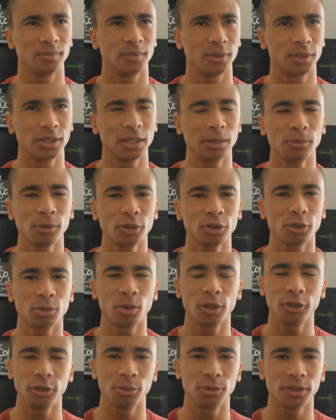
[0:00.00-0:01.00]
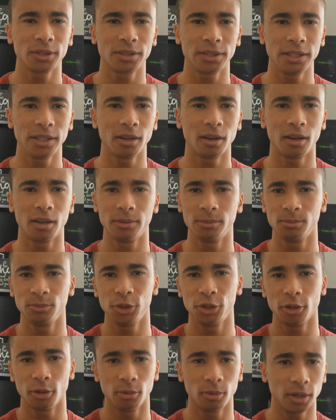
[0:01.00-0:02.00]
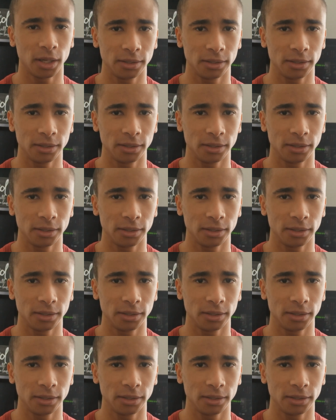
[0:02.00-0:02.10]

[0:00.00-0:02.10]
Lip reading: similar to what you would see on